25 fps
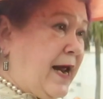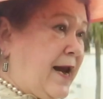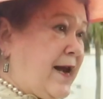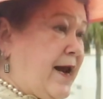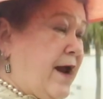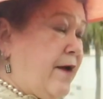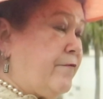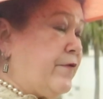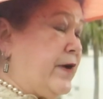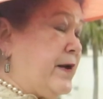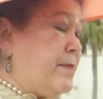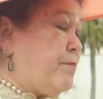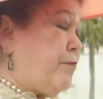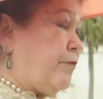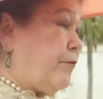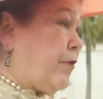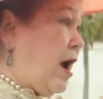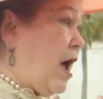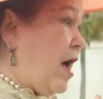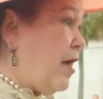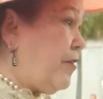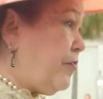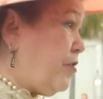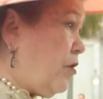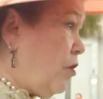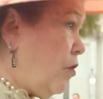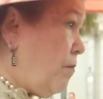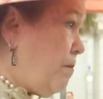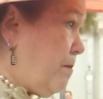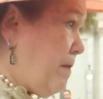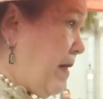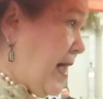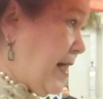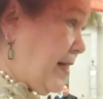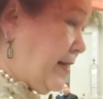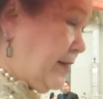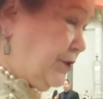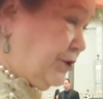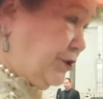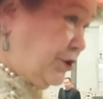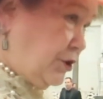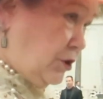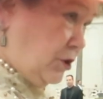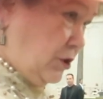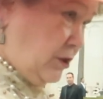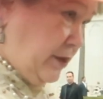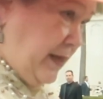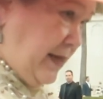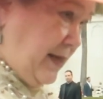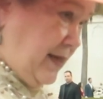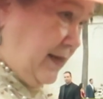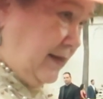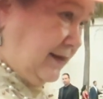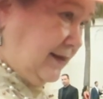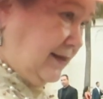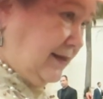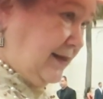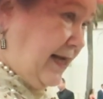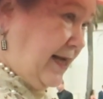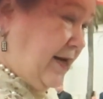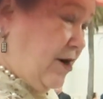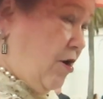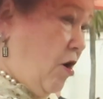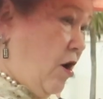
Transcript: and every brothel manager in St.